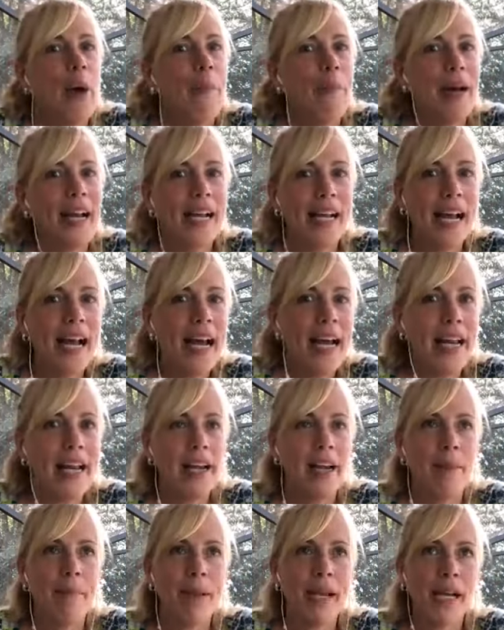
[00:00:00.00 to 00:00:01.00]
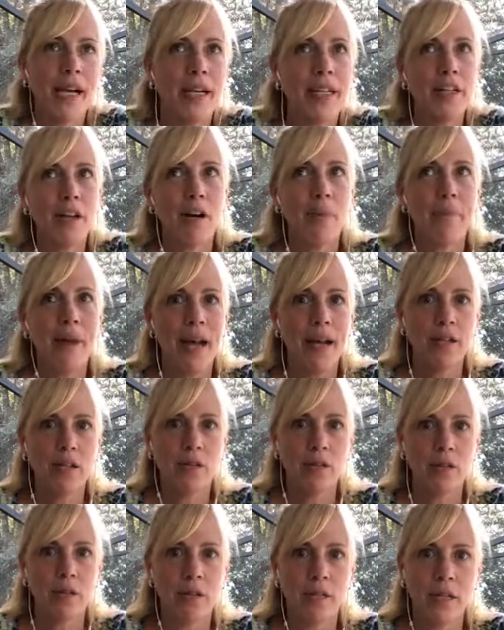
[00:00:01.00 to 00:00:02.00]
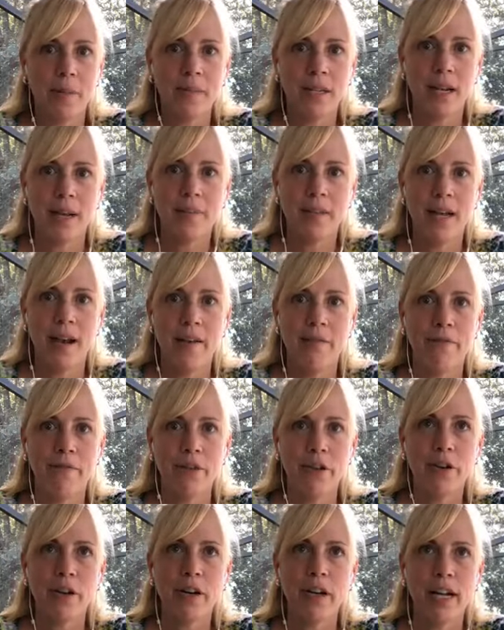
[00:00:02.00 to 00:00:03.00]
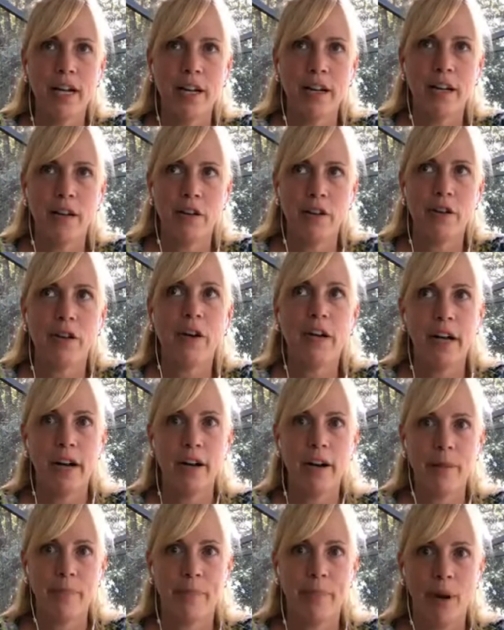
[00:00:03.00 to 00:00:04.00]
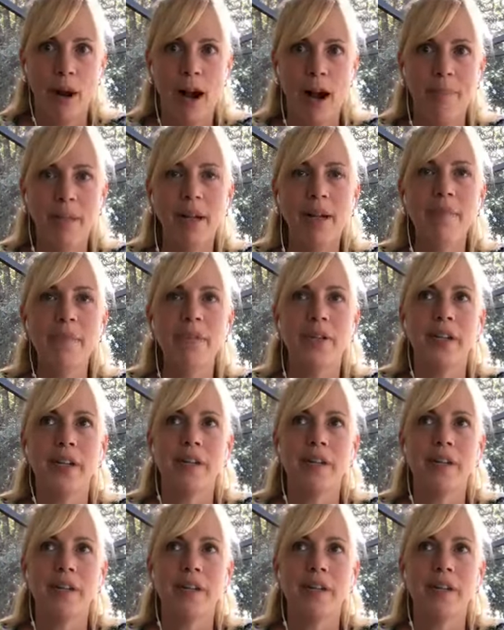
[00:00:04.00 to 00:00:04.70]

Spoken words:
but again, because our pets sometimes have urinary problems,